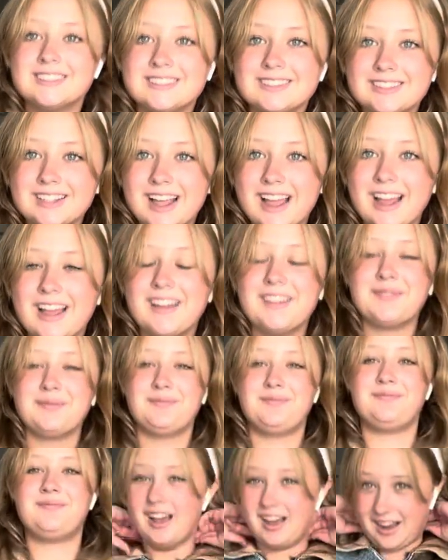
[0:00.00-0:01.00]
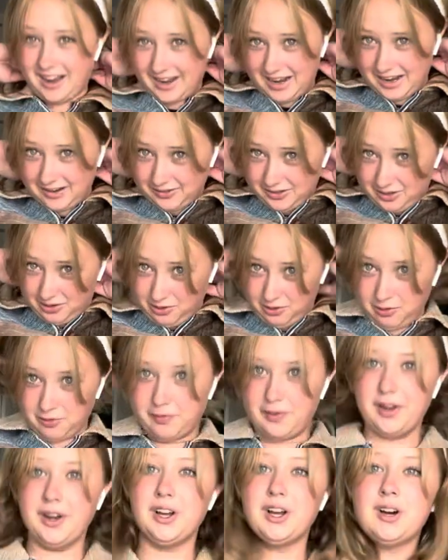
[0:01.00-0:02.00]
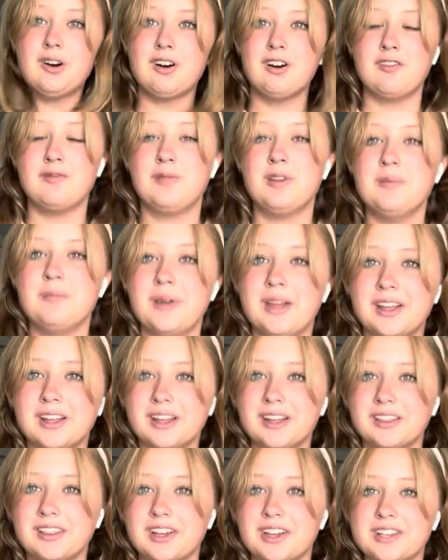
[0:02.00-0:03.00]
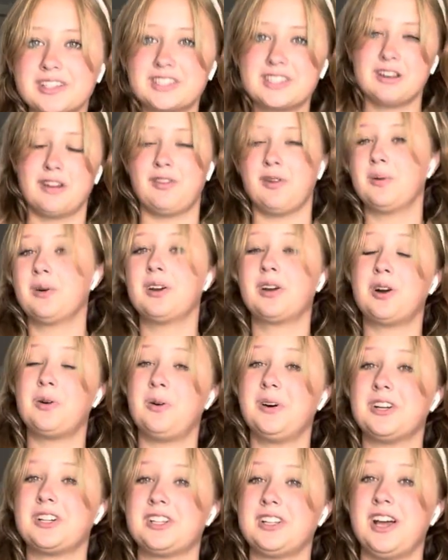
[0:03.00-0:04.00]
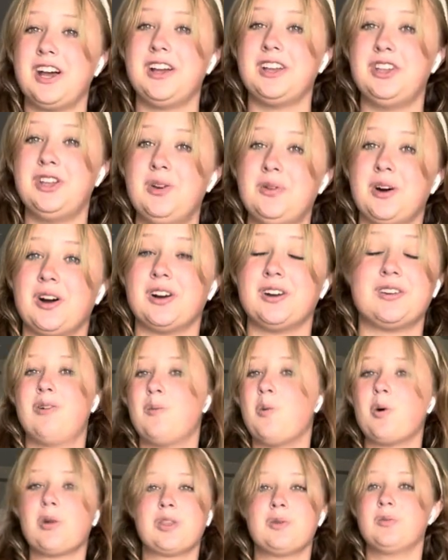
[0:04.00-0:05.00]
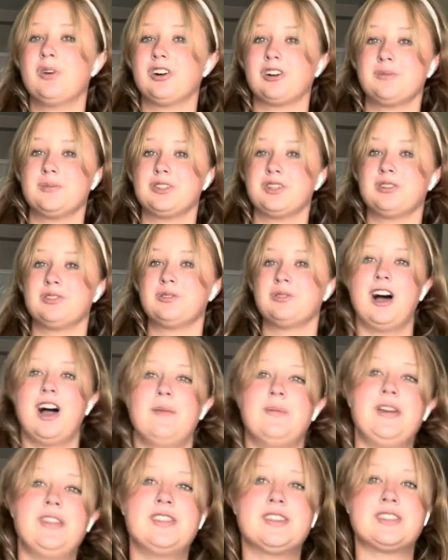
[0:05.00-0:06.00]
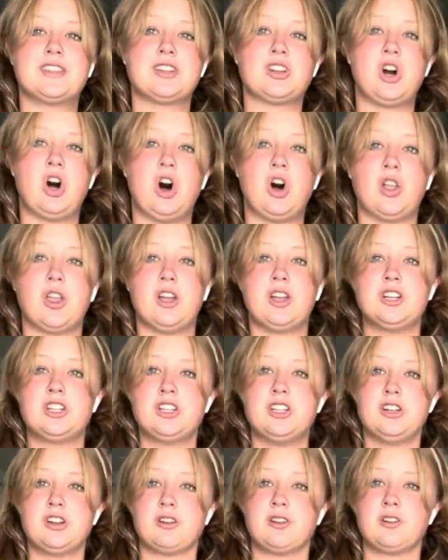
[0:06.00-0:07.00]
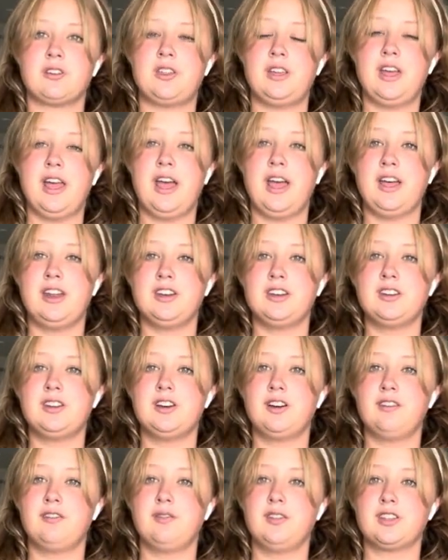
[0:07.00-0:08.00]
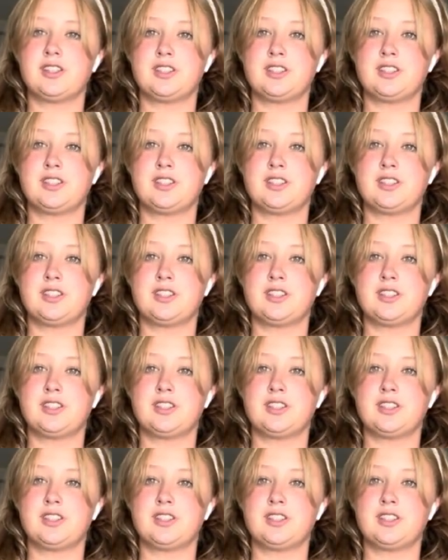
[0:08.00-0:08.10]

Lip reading: Yay. I have a whole video of me making this, so if you want to go watch that, you are more than welcome to. I made this in college near the end of the